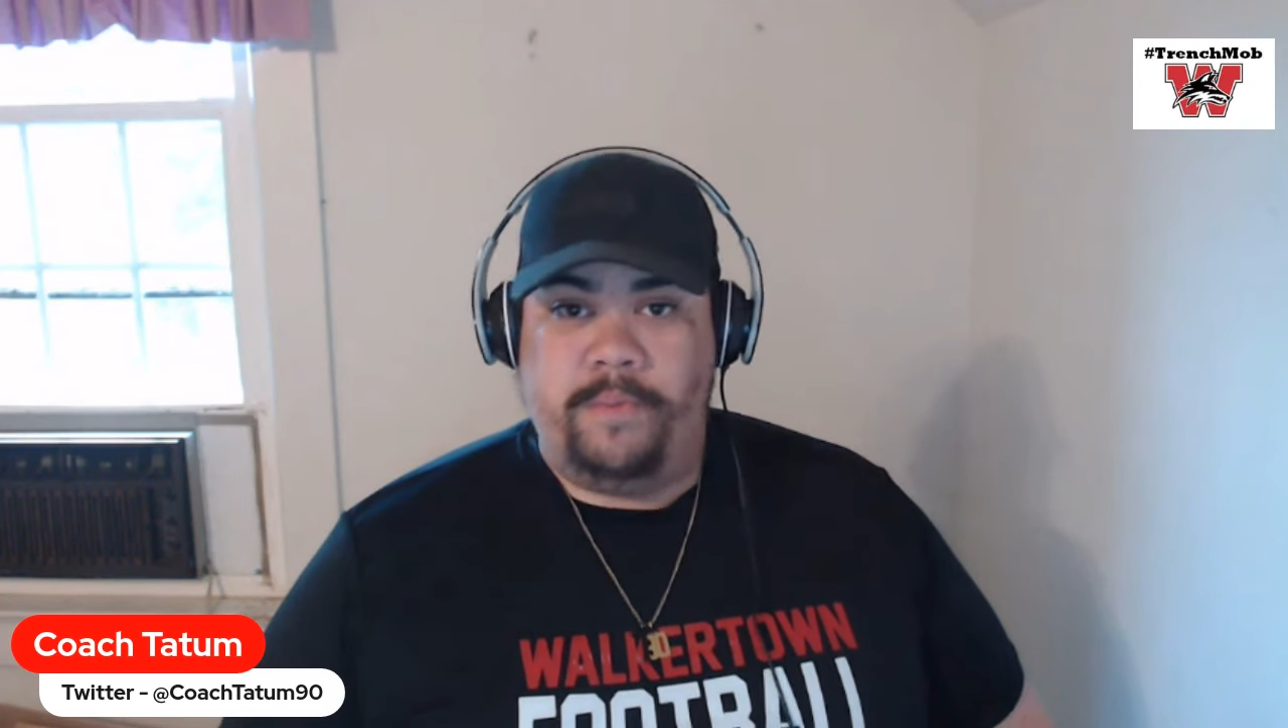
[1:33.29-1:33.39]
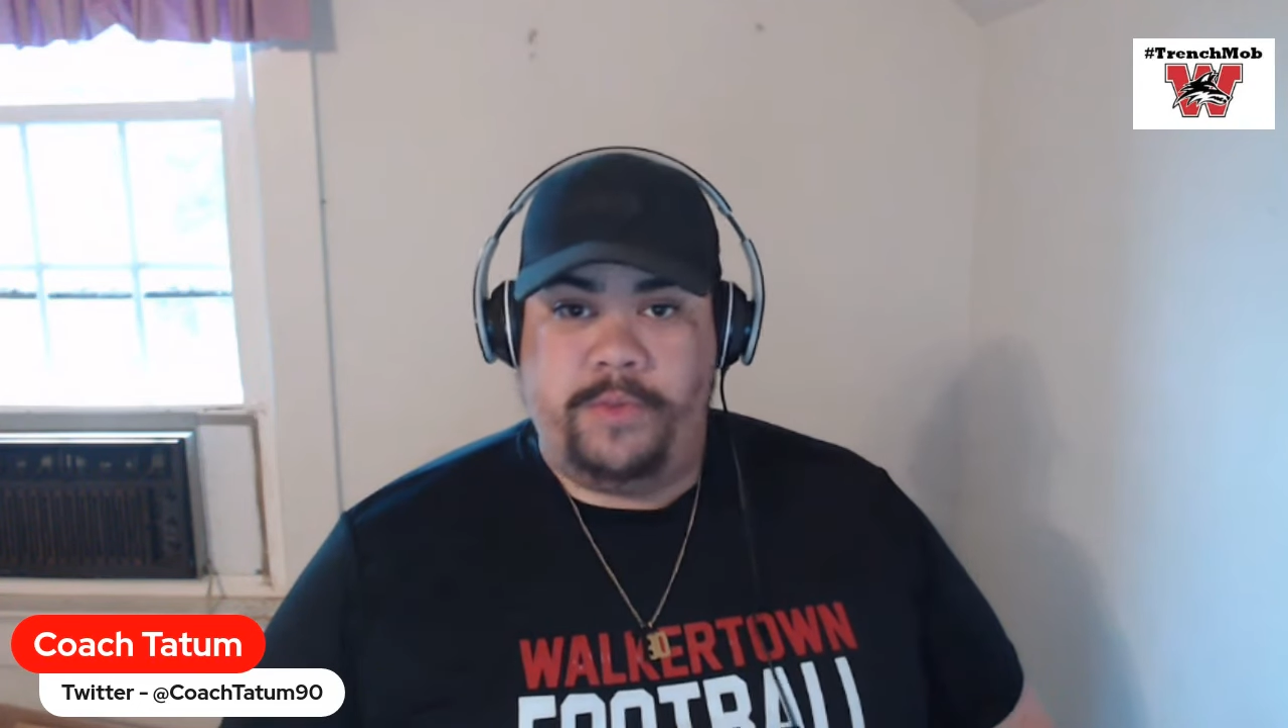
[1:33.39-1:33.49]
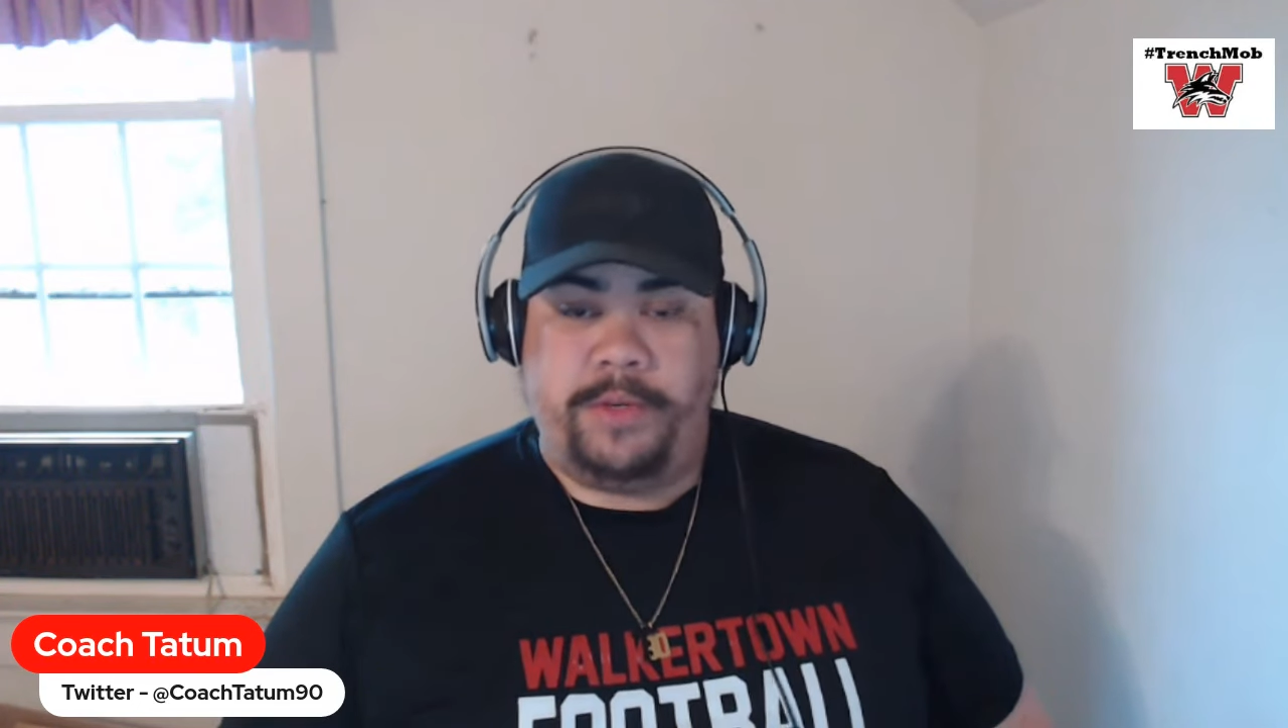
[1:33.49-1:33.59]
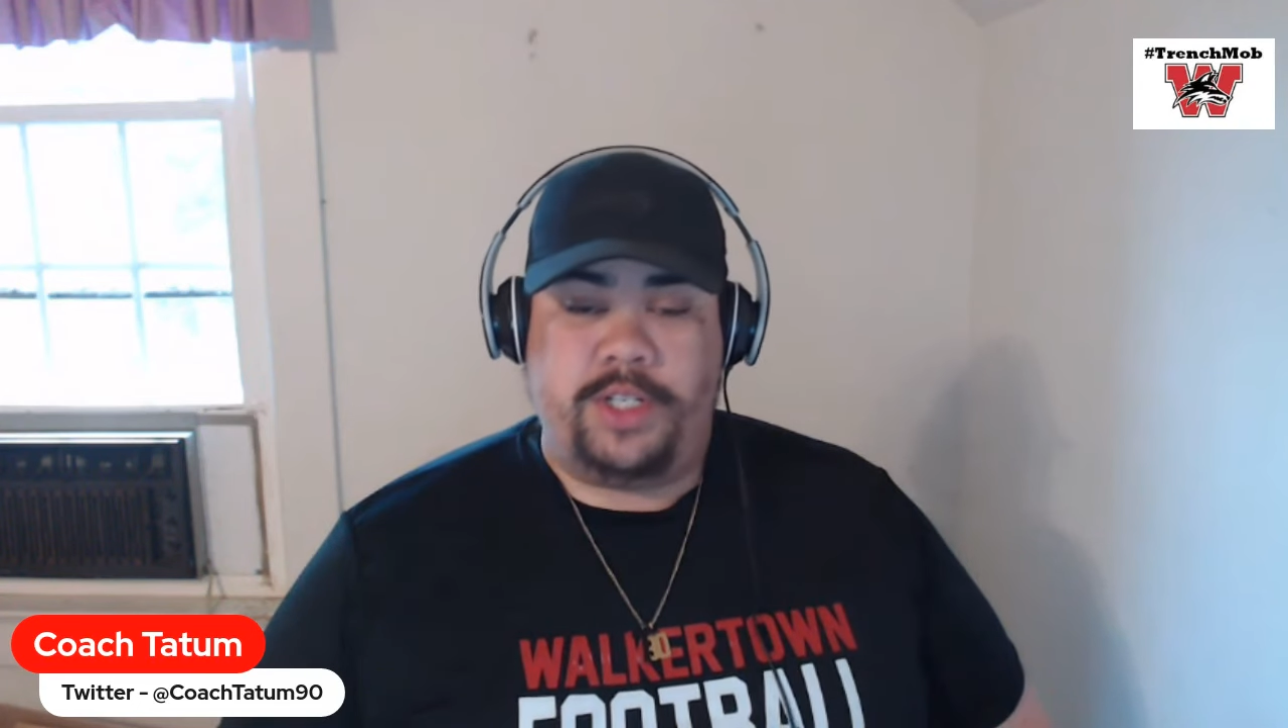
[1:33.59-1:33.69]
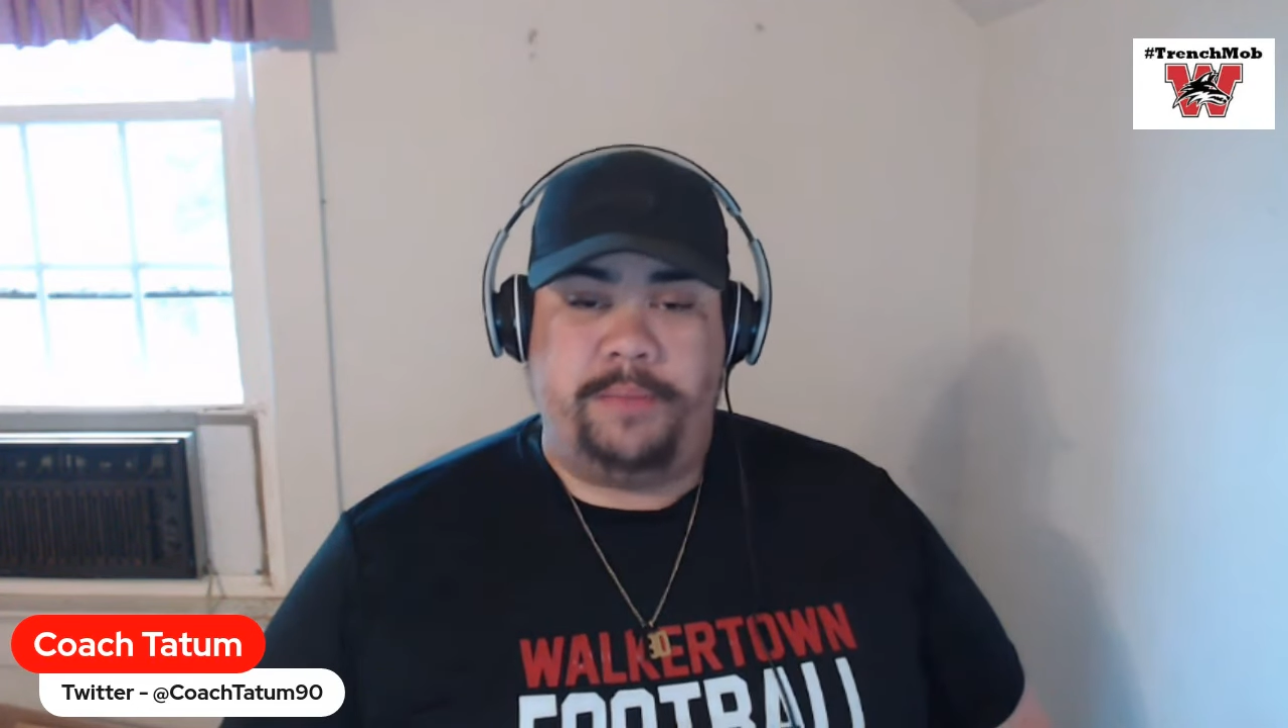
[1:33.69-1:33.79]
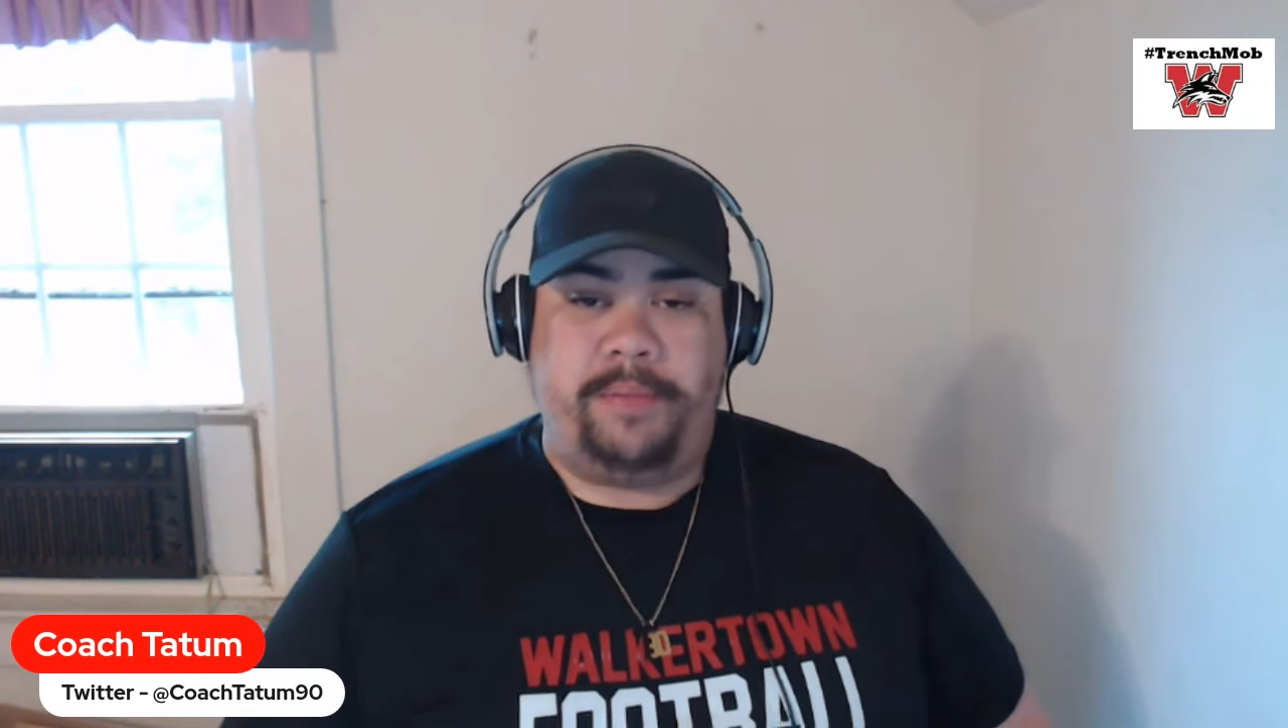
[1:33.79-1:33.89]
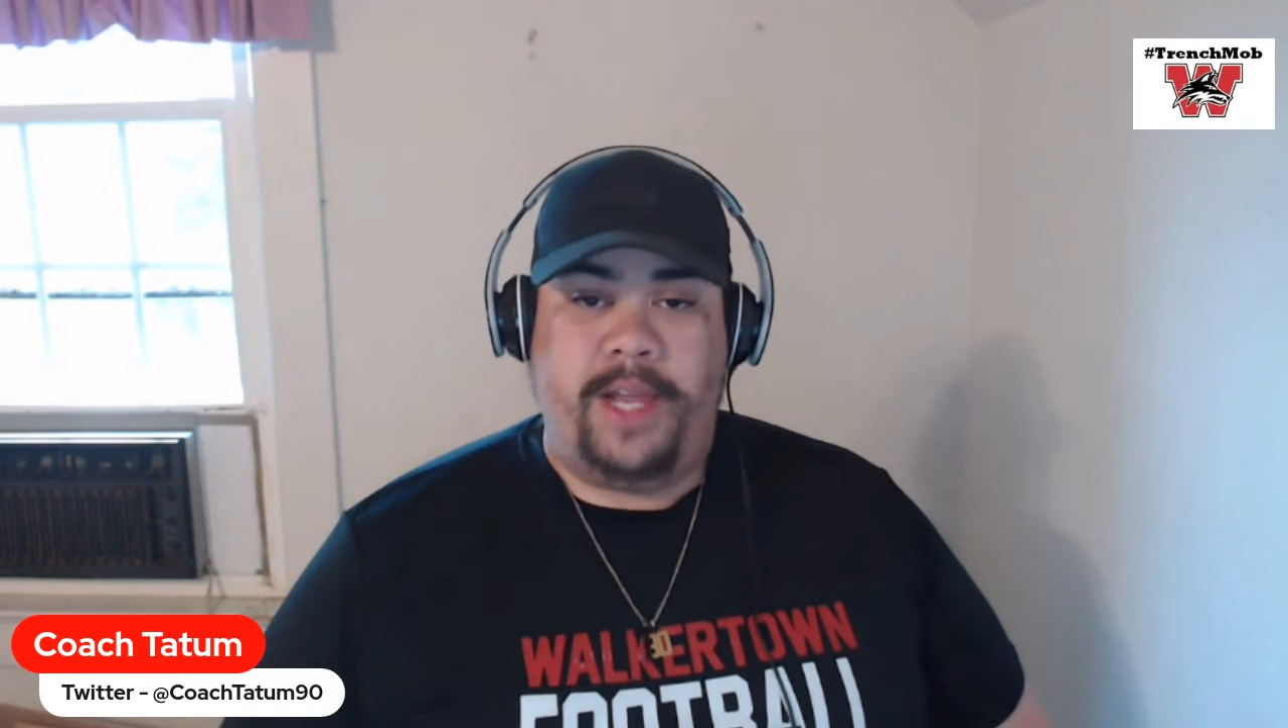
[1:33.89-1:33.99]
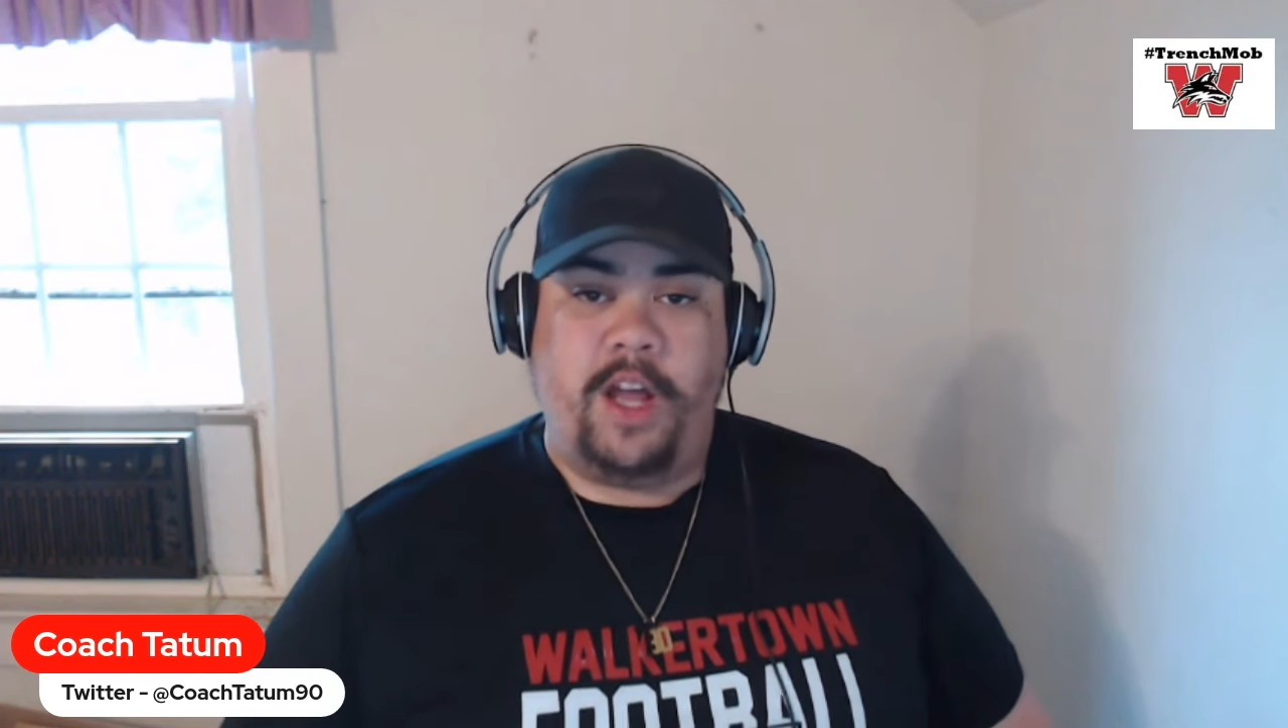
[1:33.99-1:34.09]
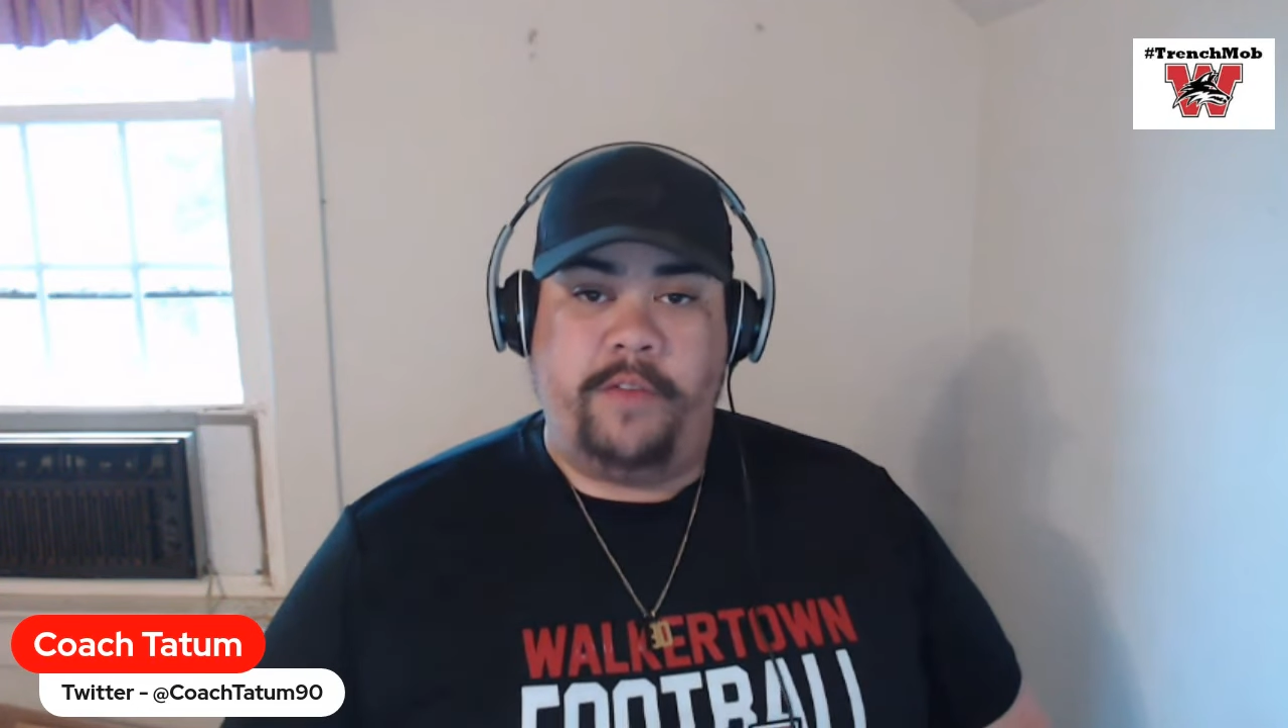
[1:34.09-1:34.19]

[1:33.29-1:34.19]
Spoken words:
especially playing